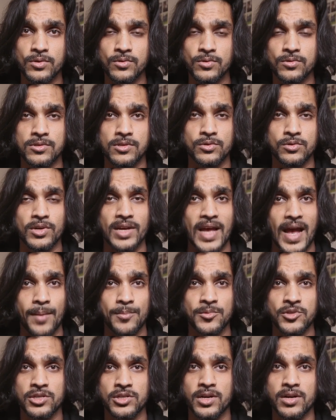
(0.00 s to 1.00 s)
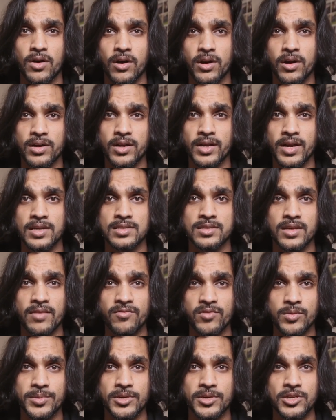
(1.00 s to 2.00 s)
tools to capture and organize the
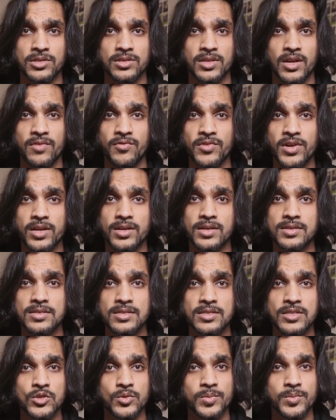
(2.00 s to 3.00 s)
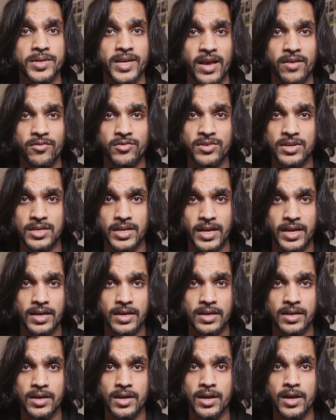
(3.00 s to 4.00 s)
information that we are consuming every
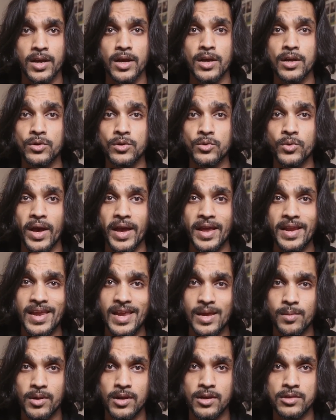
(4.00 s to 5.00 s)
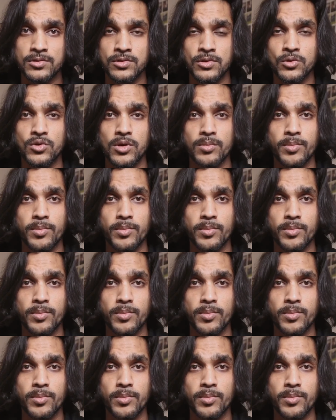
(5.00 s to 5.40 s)
day to enable us to do